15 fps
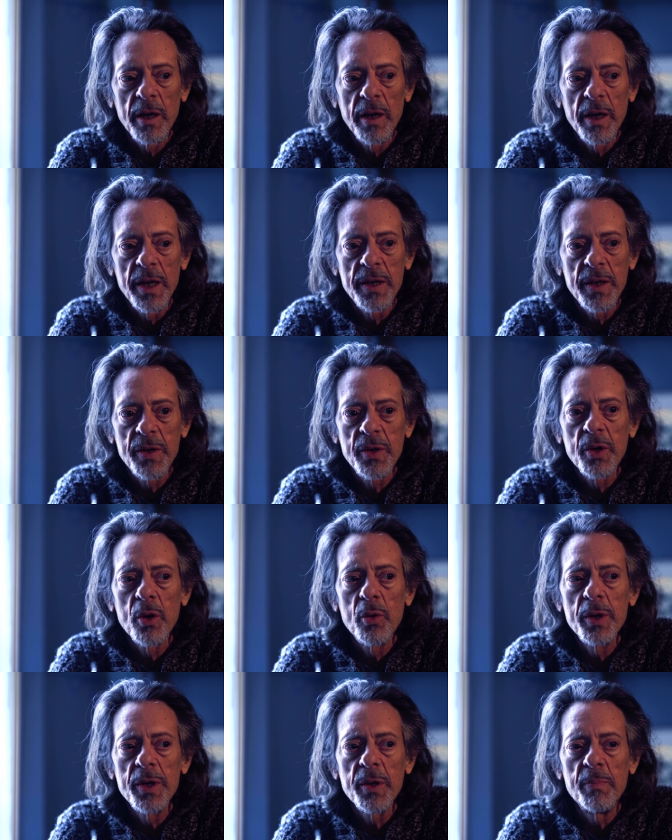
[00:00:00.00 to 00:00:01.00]
it's as
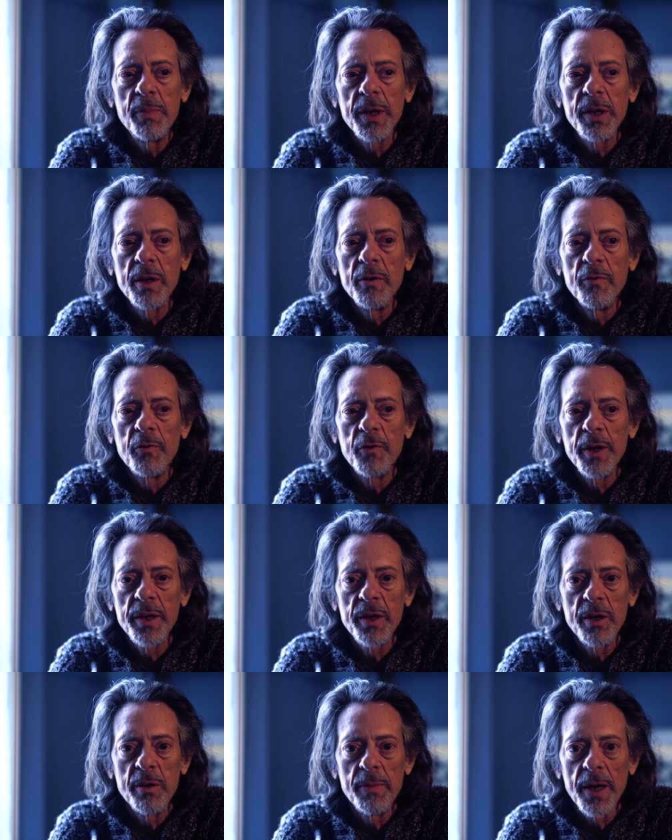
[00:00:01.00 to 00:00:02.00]
though he's a bit
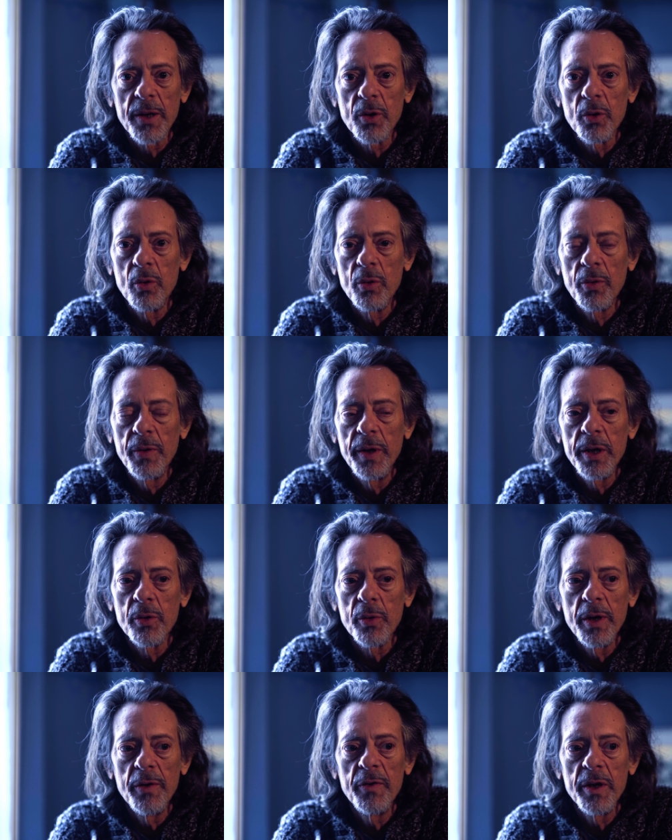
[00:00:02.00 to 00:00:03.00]
conflicted about the whole thing
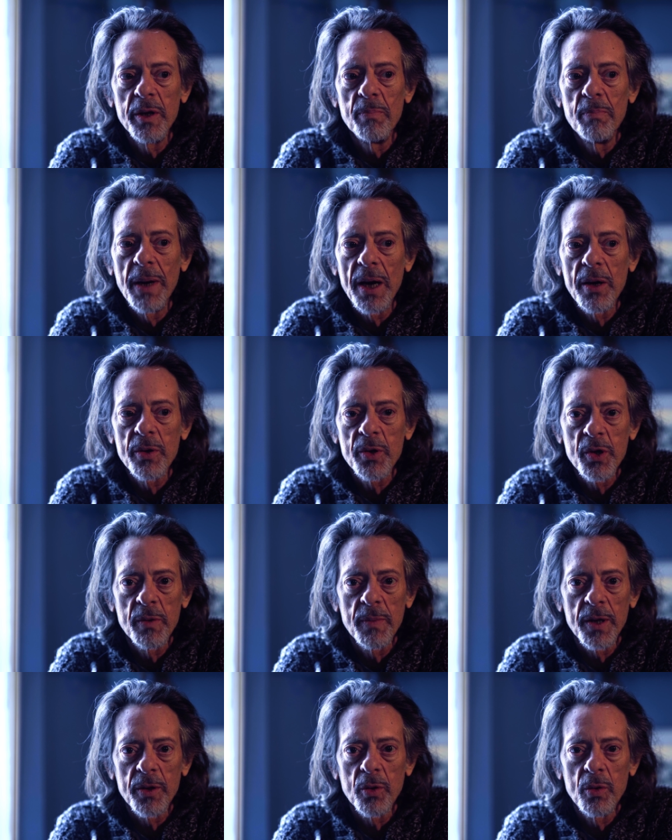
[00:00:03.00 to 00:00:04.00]
or even embarrassed
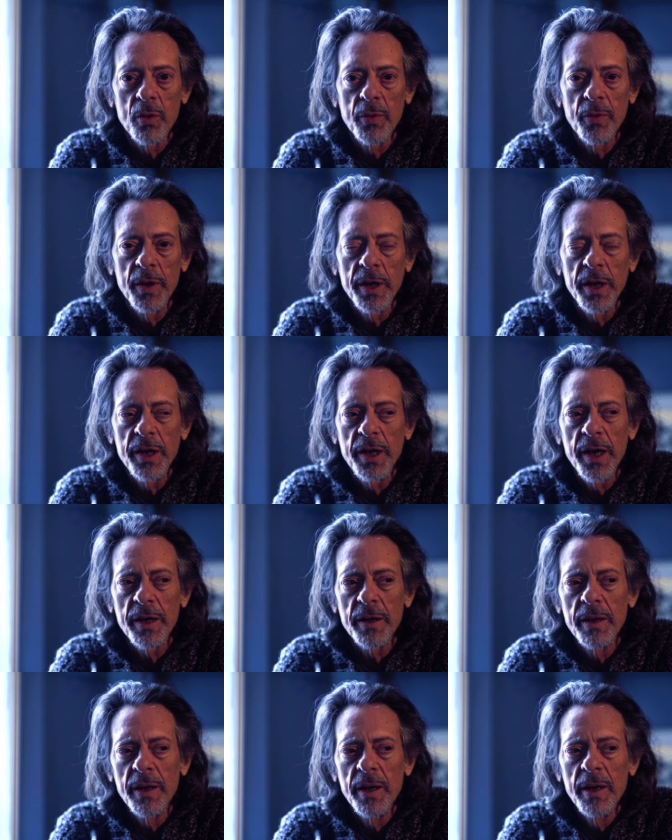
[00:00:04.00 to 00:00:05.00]
about the whole thing, and
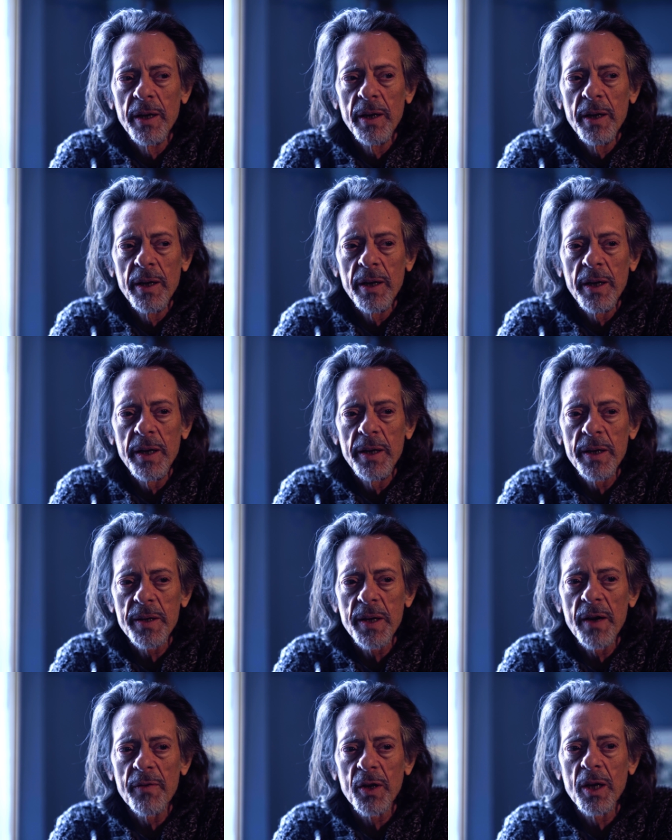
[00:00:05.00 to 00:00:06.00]
yet he does
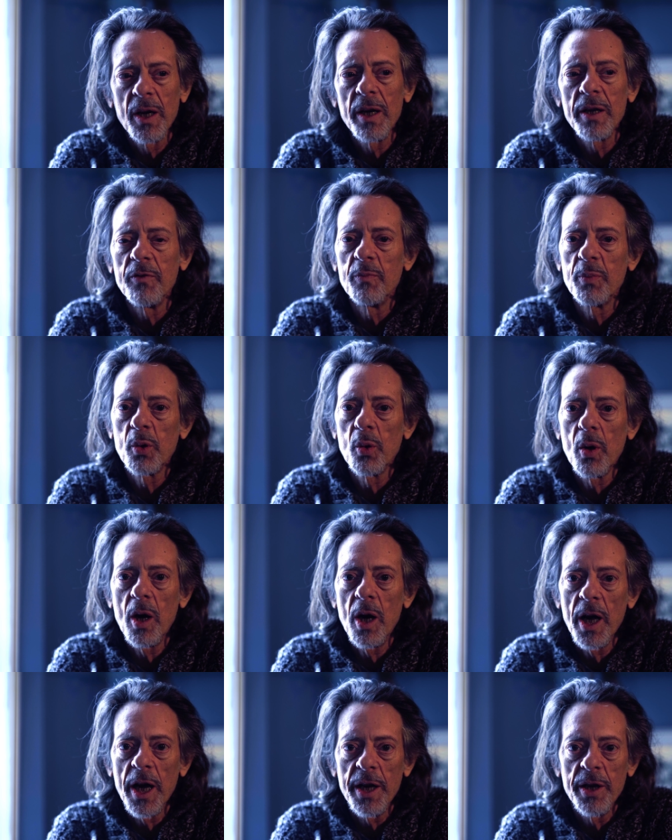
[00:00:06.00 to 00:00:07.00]
have a kind of
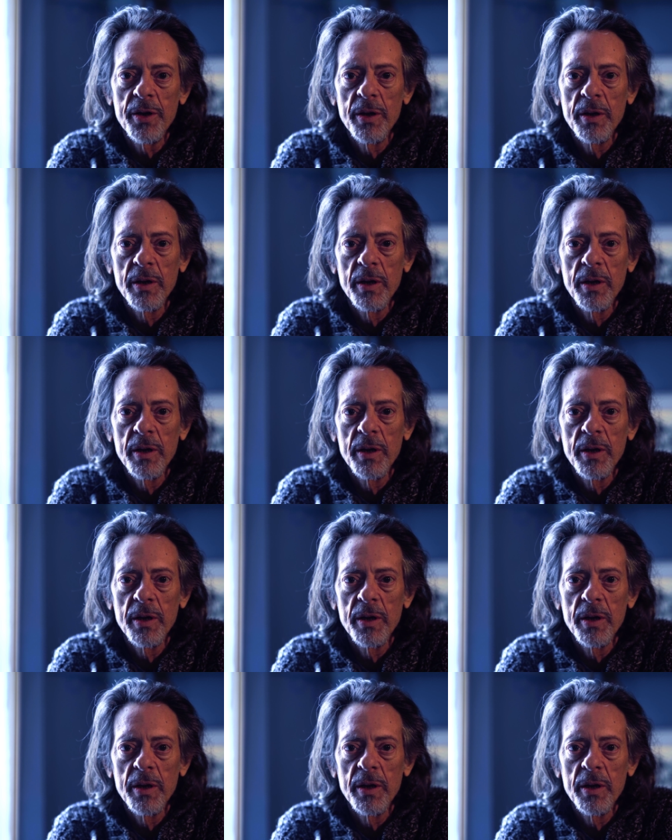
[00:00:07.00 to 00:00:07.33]
pride